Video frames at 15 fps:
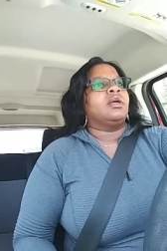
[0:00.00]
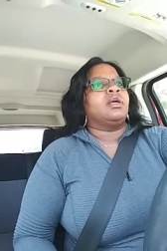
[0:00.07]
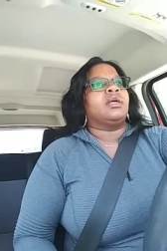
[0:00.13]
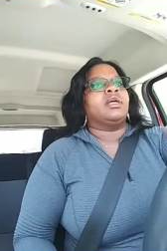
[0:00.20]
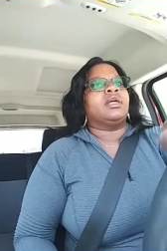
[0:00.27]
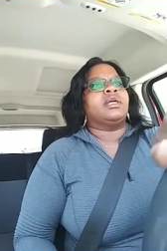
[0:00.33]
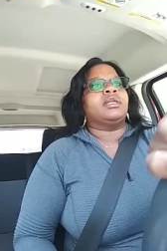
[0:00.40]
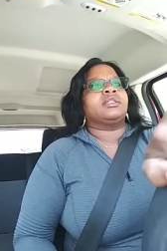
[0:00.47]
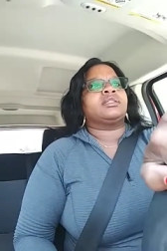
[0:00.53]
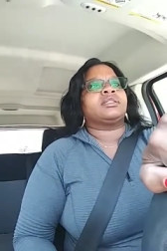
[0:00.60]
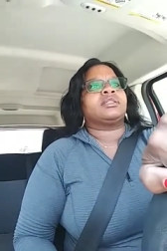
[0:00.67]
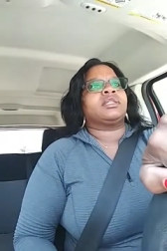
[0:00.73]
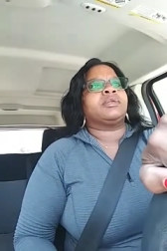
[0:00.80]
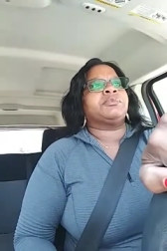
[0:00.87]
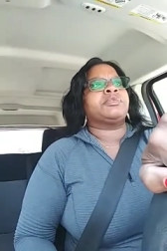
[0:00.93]

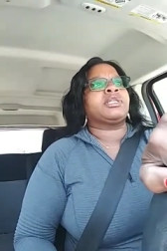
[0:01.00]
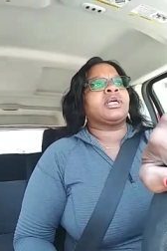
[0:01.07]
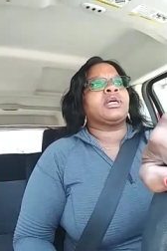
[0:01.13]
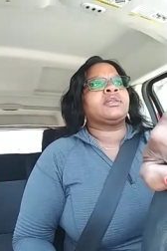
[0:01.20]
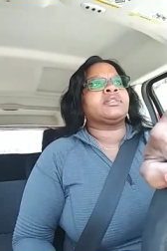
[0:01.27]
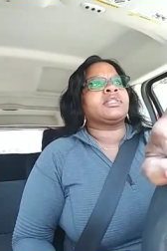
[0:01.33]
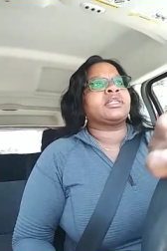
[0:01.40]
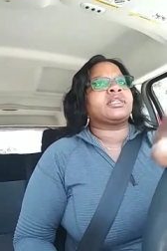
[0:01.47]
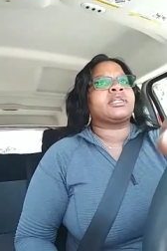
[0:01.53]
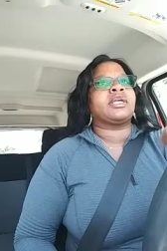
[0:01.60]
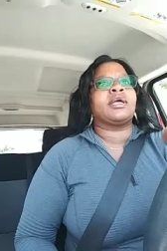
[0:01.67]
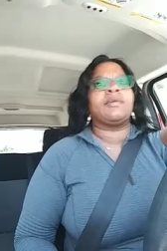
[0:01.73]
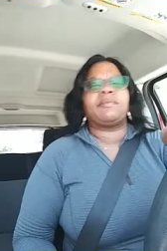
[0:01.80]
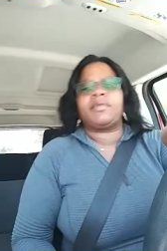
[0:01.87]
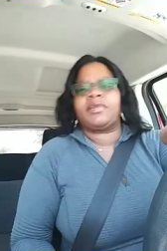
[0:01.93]
and sometimes it
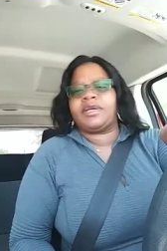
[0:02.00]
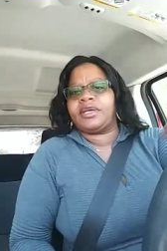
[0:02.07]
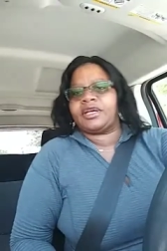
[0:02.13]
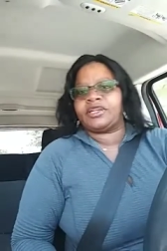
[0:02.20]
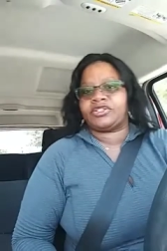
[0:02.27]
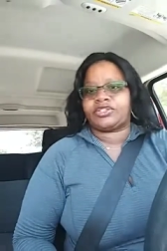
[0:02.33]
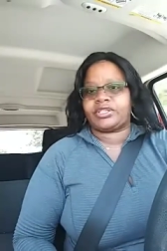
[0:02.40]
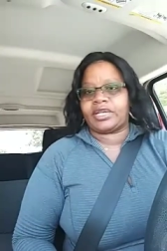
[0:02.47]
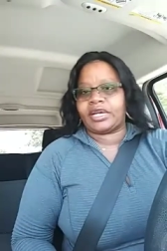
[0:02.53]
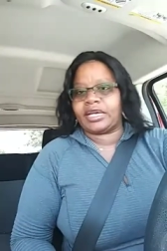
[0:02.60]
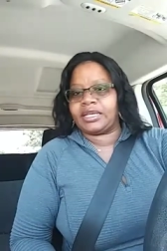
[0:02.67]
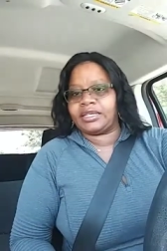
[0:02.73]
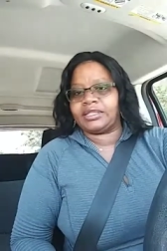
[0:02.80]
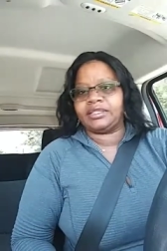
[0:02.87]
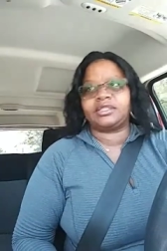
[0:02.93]
can be a
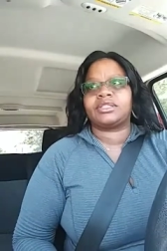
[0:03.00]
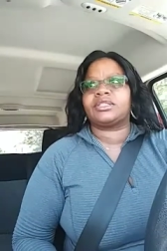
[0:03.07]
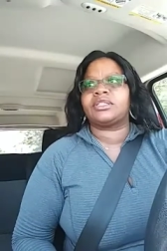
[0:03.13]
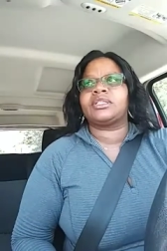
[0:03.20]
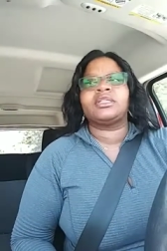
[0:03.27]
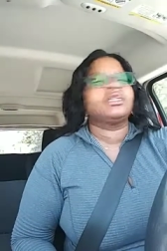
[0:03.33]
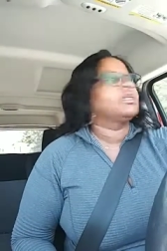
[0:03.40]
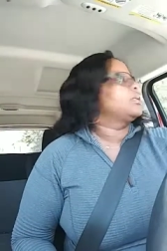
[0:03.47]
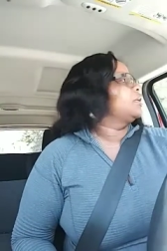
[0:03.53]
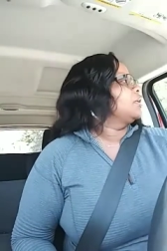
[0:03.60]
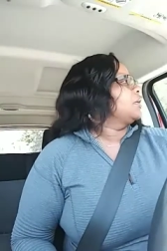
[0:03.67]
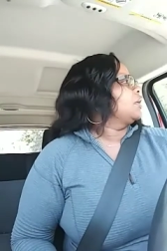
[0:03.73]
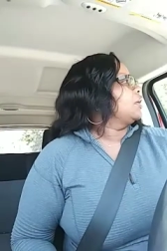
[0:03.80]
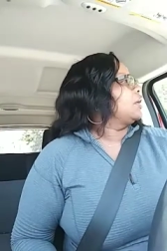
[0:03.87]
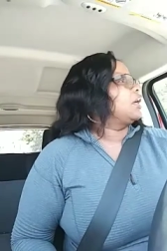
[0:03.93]
challenge
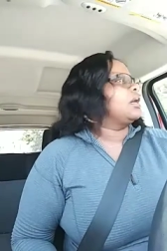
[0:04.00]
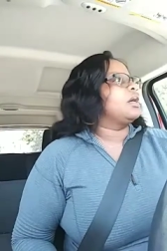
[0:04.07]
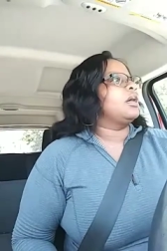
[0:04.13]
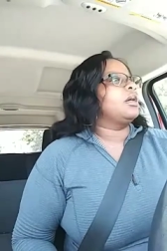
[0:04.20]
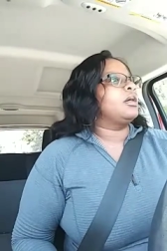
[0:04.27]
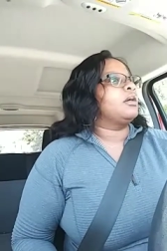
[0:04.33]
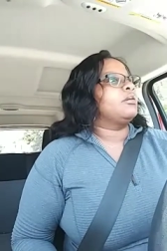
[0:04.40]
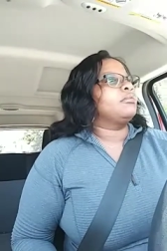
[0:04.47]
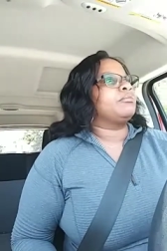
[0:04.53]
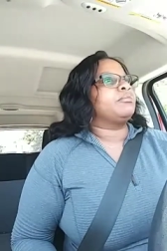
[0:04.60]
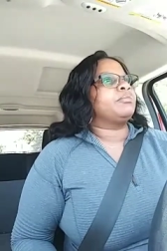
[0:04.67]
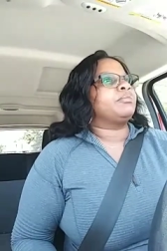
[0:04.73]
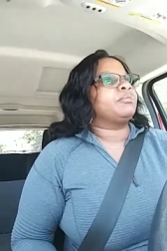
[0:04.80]
um,